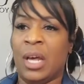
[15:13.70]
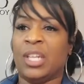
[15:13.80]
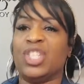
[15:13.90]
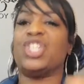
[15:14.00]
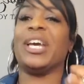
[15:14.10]

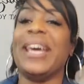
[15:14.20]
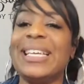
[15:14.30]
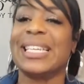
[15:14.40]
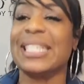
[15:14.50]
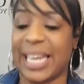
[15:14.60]

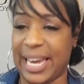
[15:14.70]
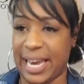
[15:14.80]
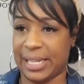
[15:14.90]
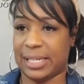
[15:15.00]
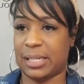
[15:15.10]
Jesus
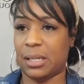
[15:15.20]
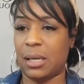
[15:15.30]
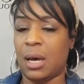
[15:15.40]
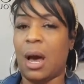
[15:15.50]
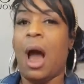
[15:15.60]
is
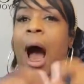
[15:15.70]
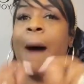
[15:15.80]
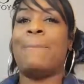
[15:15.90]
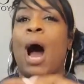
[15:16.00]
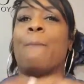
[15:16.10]

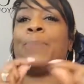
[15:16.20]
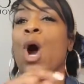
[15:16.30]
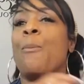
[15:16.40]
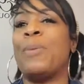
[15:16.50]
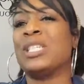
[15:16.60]
about
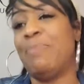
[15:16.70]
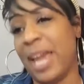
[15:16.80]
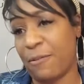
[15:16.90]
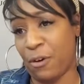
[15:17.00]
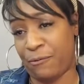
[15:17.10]
purpose
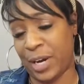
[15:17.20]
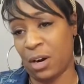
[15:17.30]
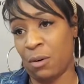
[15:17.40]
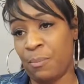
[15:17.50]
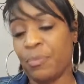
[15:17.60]
being
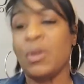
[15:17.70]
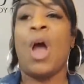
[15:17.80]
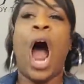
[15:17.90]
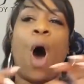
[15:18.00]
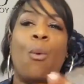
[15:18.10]
fulfilled.
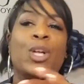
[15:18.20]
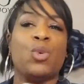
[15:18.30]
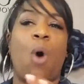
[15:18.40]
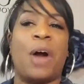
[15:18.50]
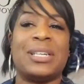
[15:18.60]
I want
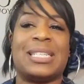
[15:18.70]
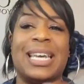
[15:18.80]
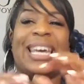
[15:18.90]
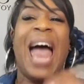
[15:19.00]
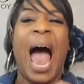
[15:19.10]
you all to
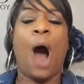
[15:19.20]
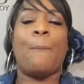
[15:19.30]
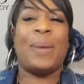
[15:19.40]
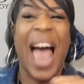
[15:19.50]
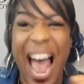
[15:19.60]
see
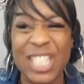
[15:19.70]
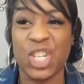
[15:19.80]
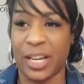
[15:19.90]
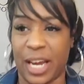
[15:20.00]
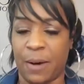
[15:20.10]
how
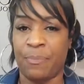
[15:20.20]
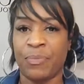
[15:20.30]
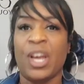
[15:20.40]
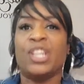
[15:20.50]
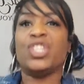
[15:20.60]
passionate
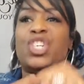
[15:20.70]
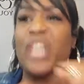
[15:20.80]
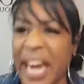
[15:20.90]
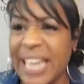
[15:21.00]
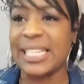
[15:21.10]

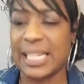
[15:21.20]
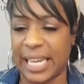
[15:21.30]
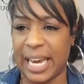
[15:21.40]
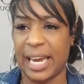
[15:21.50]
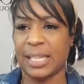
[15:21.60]
Jesus
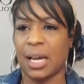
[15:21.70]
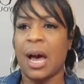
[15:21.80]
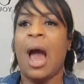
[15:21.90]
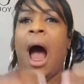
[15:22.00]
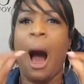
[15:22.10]
is
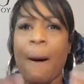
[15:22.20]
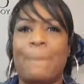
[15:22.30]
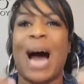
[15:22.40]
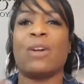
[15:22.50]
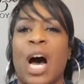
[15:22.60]

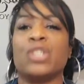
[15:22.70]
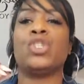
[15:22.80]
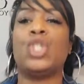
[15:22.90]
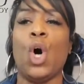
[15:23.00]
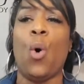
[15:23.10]
about
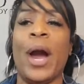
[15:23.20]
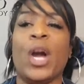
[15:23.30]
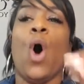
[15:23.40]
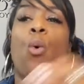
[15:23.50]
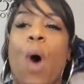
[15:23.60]
us
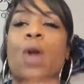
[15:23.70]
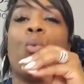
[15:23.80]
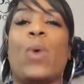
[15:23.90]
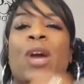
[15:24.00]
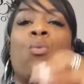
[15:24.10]
doing what
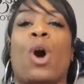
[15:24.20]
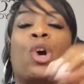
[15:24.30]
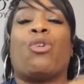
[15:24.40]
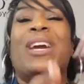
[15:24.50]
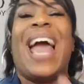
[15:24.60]
we were
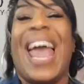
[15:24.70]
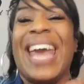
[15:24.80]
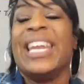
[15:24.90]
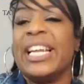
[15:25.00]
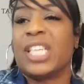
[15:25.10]

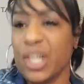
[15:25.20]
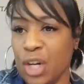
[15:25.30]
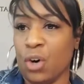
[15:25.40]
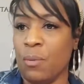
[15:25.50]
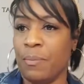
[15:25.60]
created to
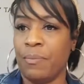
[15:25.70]
do.